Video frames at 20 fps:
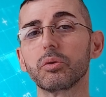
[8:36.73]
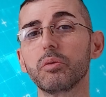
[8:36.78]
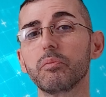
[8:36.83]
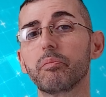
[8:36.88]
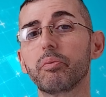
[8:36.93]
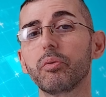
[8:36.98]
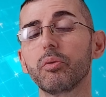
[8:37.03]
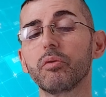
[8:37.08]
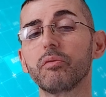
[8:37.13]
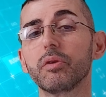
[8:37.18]
to
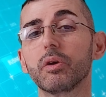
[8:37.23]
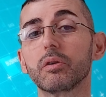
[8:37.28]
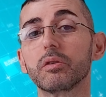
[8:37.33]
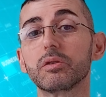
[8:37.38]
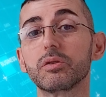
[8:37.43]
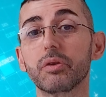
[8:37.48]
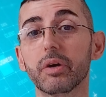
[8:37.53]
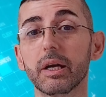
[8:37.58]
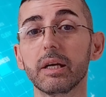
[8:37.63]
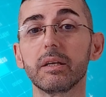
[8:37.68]
improve your
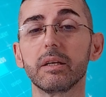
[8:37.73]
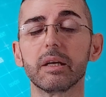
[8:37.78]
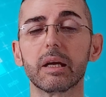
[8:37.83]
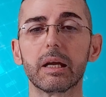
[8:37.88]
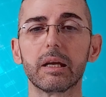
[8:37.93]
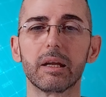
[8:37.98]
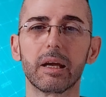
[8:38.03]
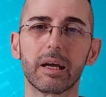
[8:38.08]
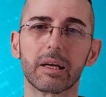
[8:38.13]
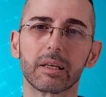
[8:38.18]
trading
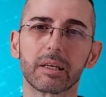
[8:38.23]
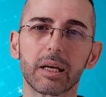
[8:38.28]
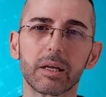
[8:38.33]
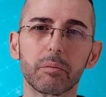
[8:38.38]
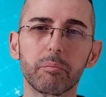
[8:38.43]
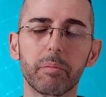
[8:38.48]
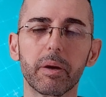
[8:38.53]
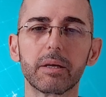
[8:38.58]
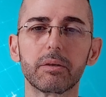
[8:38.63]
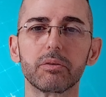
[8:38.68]
and
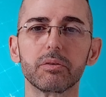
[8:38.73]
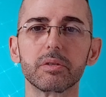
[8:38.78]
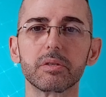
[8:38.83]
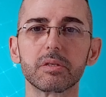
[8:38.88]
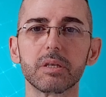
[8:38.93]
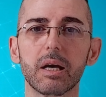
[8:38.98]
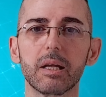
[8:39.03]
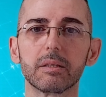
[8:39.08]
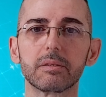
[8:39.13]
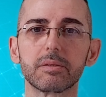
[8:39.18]
get better
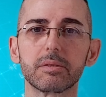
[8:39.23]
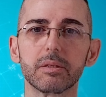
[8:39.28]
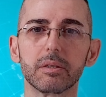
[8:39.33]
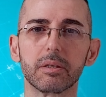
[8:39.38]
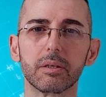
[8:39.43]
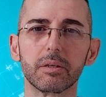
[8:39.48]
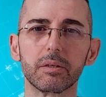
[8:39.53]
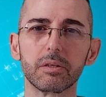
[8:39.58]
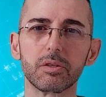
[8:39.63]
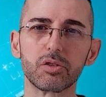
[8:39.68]
results,
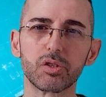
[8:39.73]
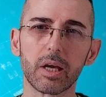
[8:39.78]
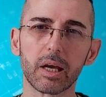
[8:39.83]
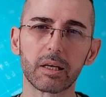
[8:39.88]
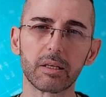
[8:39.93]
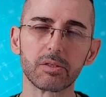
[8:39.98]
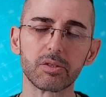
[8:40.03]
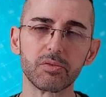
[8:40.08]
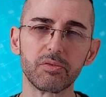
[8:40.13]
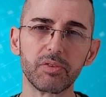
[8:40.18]
this
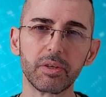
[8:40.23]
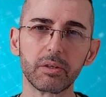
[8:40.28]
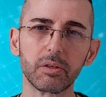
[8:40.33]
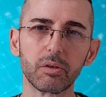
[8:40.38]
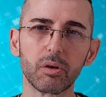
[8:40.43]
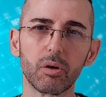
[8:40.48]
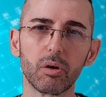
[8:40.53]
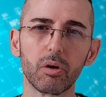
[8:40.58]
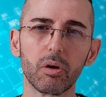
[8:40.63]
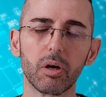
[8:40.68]
checklist
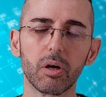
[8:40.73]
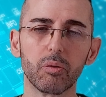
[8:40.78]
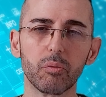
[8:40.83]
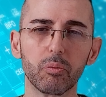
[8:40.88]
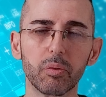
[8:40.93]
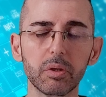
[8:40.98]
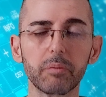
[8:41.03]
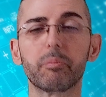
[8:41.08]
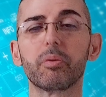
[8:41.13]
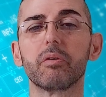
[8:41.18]
video
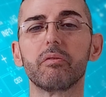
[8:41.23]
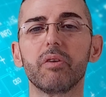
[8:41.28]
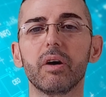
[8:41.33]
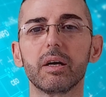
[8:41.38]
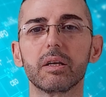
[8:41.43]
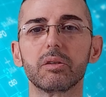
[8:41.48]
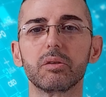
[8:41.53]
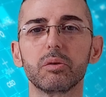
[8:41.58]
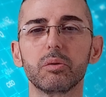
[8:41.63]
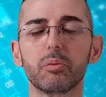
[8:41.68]
will
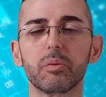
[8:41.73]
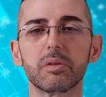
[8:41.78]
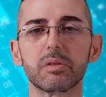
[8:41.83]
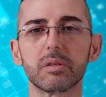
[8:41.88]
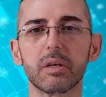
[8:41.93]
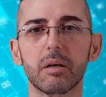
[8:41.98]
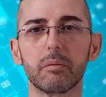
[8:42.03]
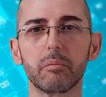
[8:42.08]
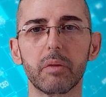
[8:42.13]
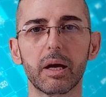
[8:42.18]
provide you with
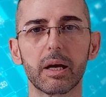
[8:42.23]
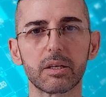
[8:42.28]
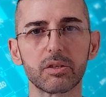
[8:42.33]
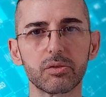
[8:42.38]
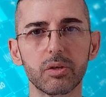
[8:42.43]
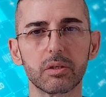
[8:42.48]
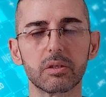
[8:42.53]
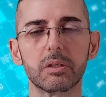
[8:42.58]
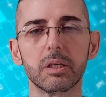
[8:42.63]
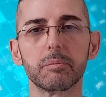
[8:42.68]
some
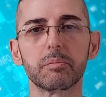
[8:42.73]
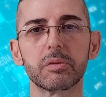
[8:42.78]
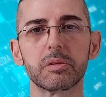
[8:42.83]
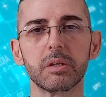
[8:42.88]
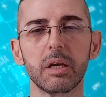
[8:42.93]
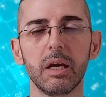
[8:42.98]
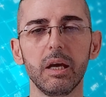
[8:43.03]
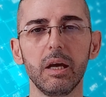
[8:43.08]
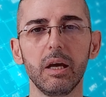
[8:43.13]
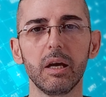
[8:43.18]
extra
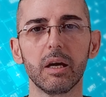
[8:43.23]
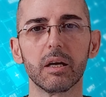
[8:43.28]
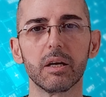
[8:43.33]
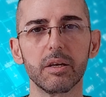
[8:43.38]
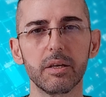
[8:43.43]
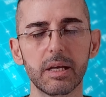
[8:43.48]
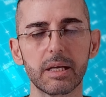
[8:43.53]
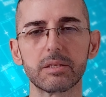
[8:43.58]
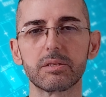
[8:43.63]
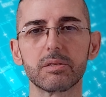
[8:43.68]
tips
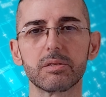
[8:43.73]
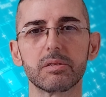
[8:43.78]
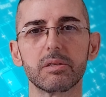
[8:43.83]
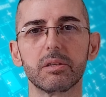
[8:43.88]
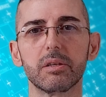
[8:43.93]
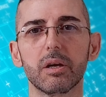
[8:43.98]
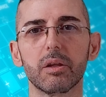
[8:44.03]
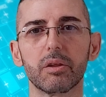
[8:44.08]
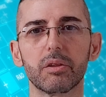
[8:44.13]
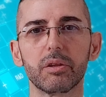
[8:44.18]

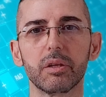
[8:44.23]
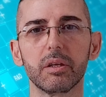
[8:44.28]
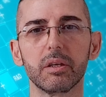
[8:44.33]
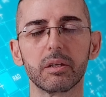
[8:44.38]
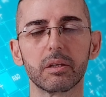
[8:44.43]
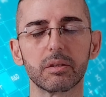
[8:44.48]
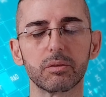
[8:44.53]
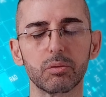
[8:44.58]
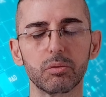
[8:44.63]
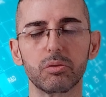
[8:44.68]
necessary, I
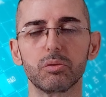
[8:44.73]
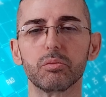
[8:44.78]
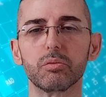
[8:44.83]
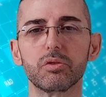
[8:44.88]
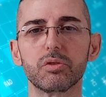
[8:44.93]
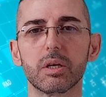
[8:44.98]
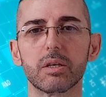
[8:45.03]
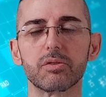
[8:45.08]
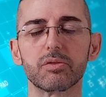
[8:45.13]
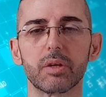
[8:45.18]
think, to do
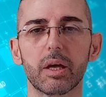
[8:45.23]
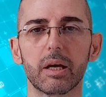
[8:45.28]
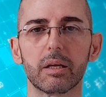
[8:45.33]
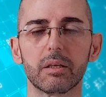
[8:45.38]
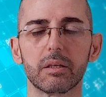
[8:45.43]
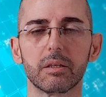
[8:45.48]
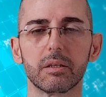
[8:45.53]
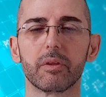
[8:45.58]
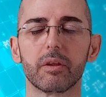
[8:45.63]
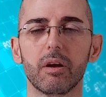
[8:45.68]
just
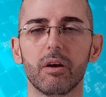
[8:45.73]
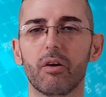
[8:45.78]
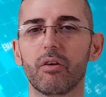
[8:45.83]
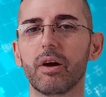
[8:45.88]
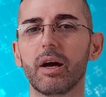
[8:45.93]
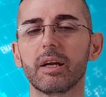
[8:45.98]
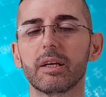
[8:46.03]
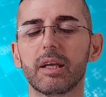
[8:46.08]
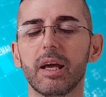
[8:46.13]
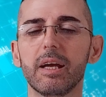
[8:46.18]
that.
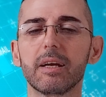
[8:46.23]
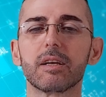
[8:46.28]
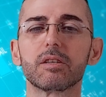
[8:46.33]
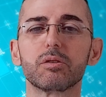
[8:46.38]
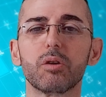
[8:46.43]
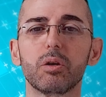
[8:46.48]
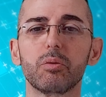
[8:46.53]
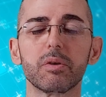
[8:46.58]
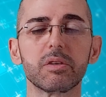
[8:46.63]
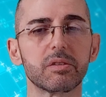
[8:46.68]
Alright gang,
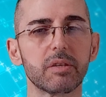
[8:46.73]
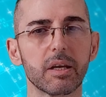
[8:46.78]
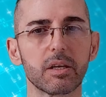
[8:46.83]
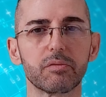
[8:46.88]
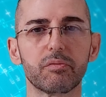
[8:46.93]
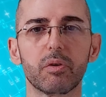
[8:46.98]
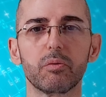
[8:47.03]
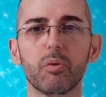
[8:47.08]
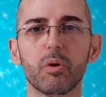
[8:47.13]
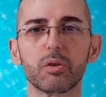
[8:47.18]
as always,
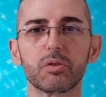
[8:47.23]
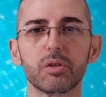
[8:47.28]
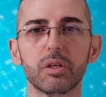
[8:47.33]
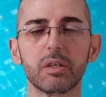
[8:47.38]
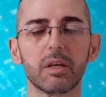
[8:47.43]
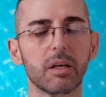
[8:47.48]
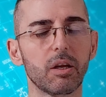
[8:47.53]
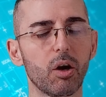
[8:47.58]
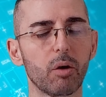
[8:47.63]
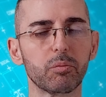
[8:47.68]
thanks for
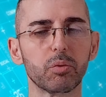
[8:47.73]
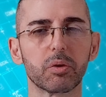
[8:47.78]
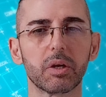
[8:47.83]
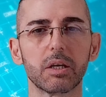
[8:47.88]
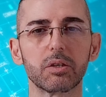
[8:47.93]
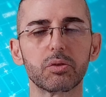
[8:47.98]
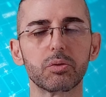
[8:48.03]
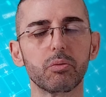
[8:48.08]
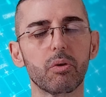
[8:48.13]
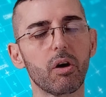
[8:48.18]
watching and hope to
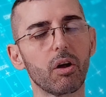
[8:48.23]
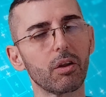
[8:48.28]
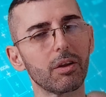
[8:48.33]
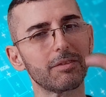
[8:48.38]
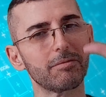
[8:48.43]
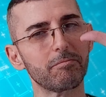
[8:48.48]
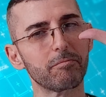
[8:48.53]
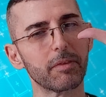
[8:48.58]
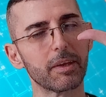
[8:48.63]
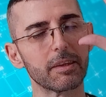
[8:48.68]
catch you
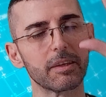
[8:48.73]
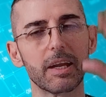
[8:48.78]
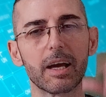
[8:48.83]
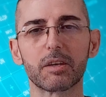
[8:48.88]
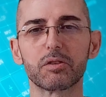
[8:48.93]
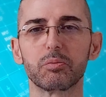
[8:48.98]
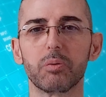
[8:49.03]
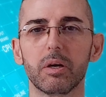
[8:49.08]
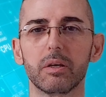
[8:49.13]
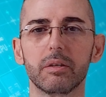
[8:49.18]
all in the
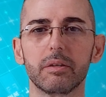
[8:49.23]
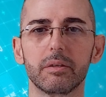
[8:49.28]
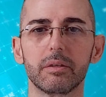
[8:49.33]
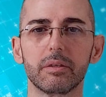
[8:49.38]
next one.